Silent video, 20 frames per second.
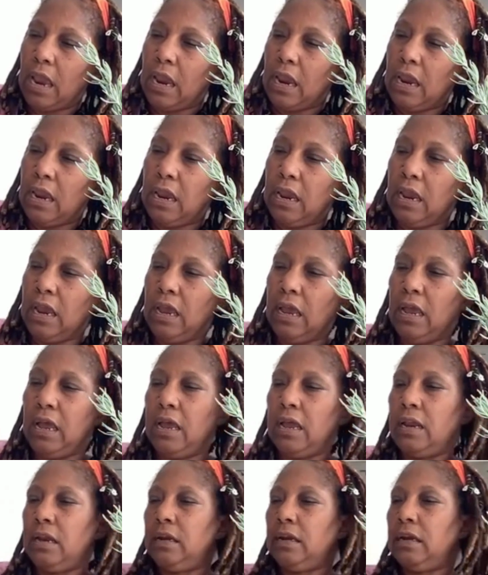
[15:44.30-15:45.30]

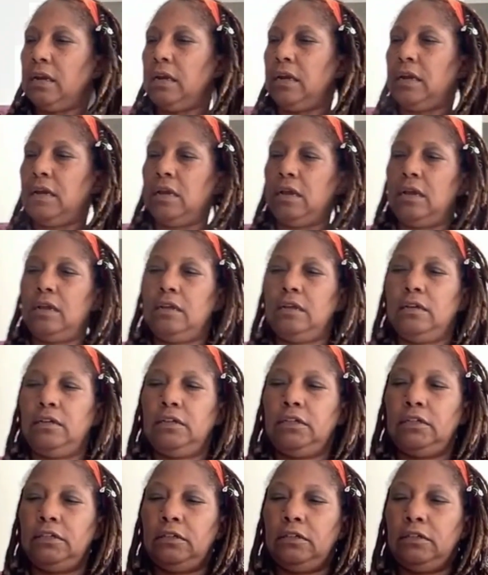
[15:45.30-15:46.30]
And
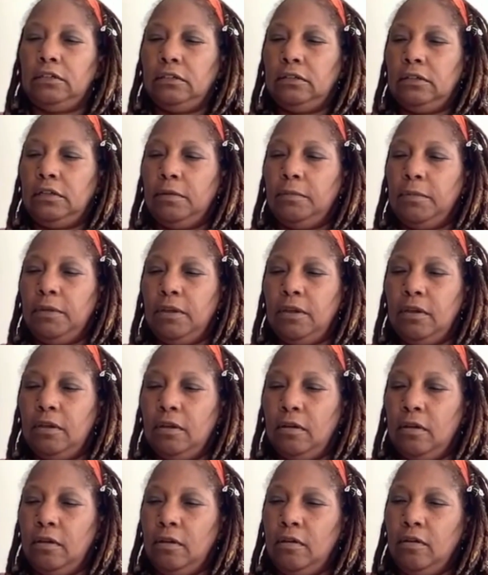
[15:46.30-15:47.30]
let me
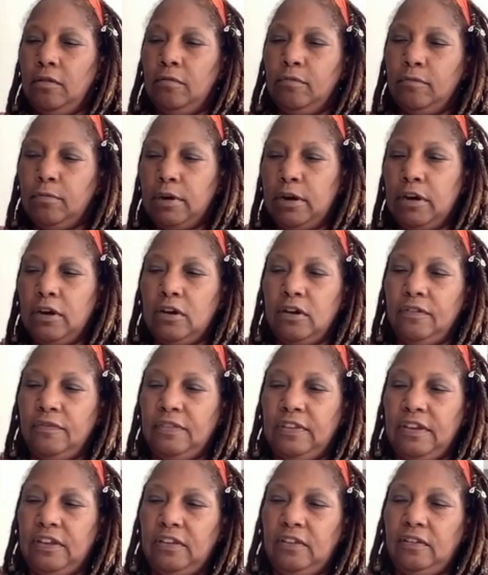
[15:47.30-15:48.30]
break off
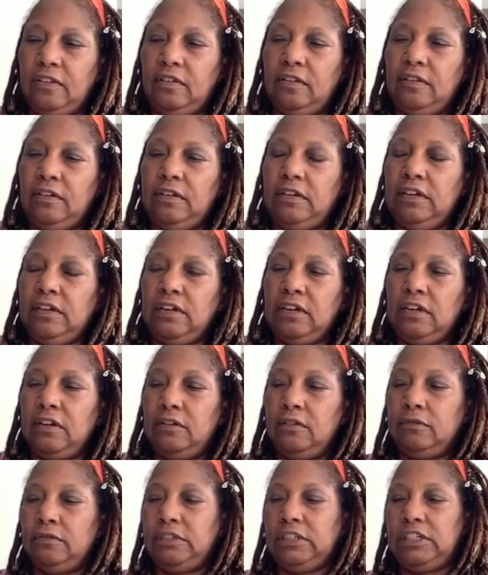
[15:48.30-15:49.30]
that stick. I
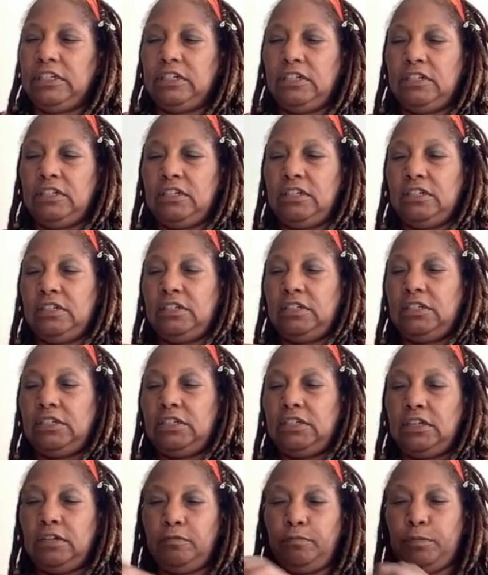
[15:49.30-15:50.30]
don't really need that
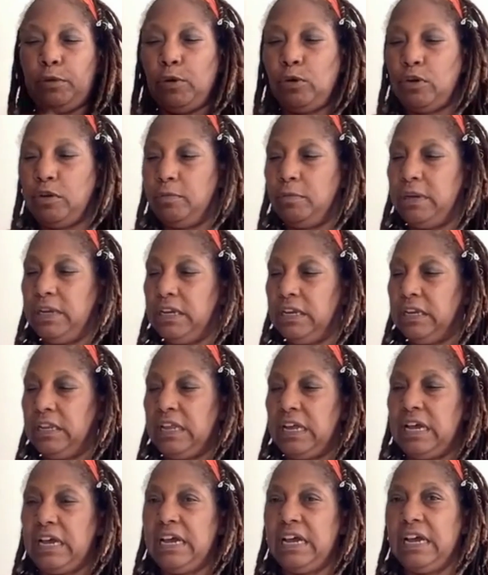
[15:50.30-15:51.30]
stick poking me in
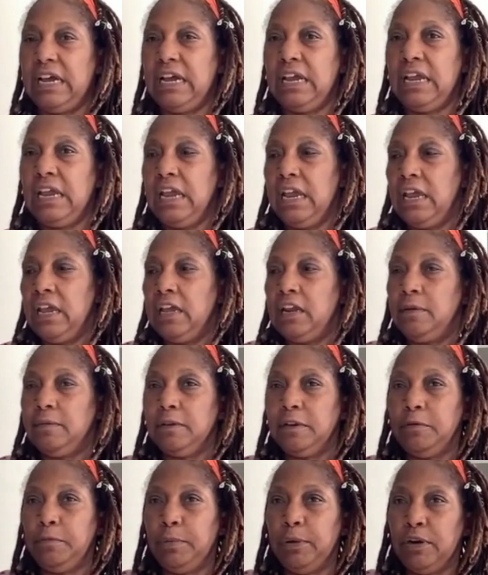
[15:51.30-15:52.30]
the eye. And I'm
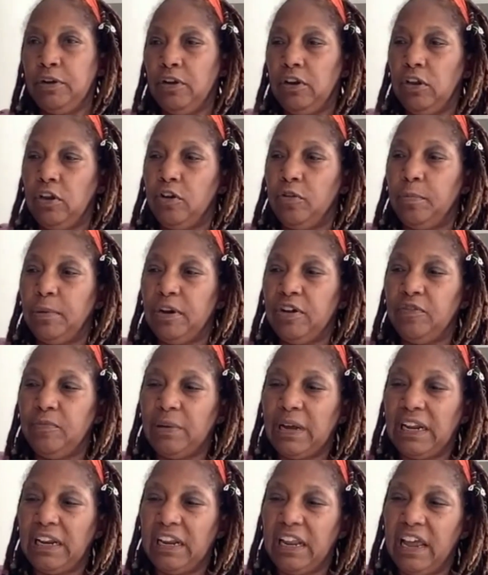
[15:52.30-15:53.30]
gonna put a little bit of
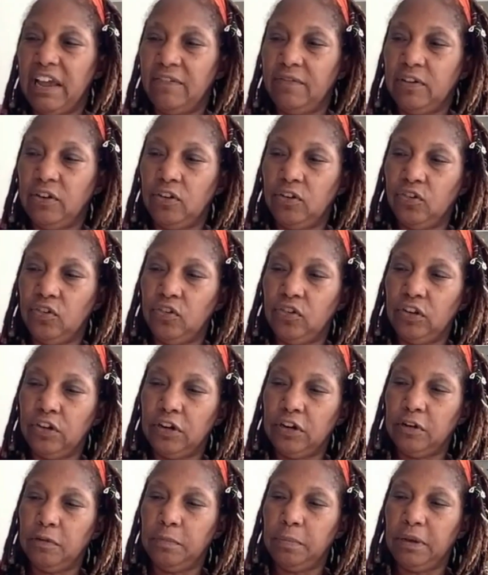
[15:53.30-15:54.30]
my lavender
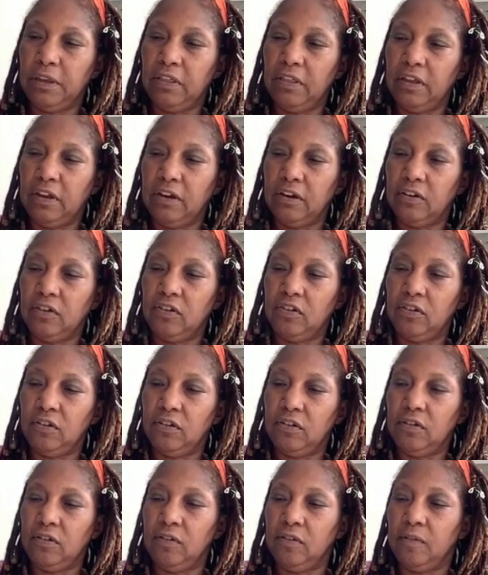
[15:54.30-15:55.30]
syrup in there
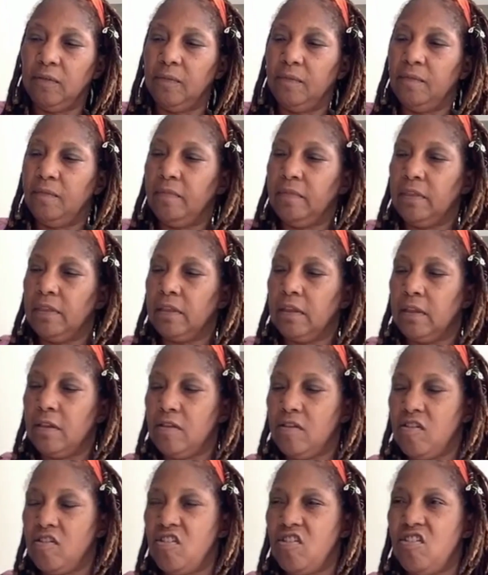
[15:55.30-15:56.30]
too.
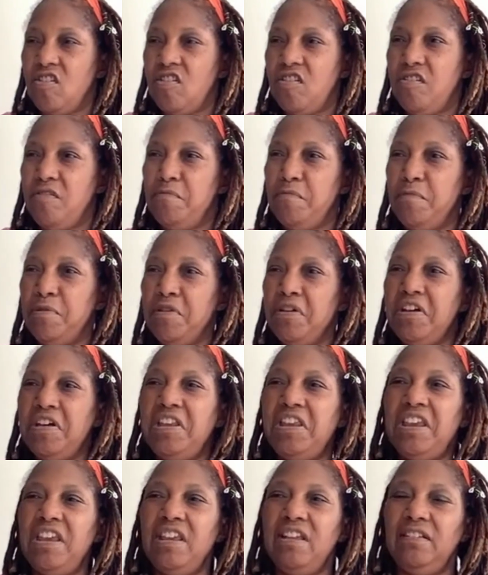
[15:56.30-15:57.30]
Yeah,
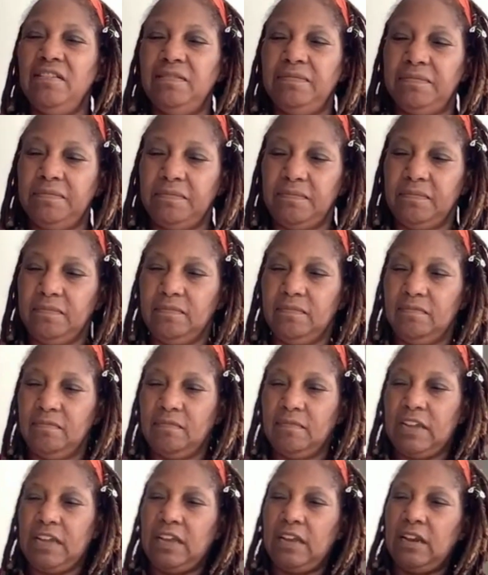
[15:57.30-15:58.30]
buddy.
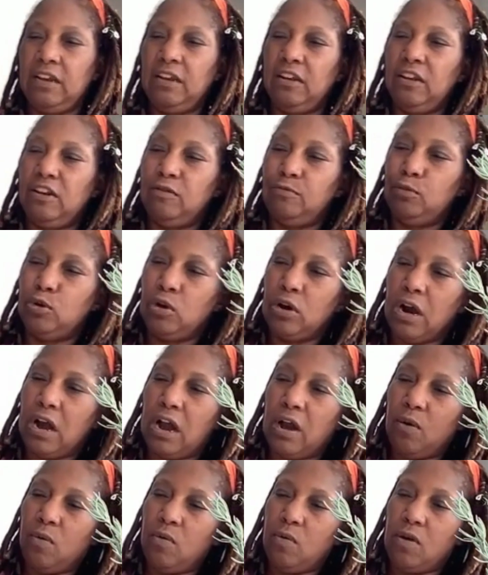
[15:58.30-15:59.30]
A little more
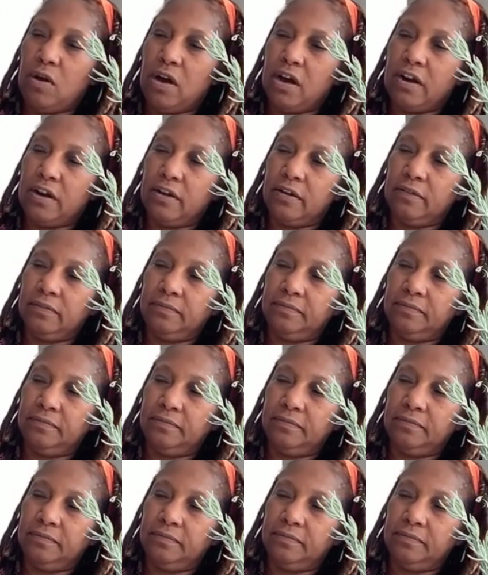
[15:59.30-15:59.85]
hot water.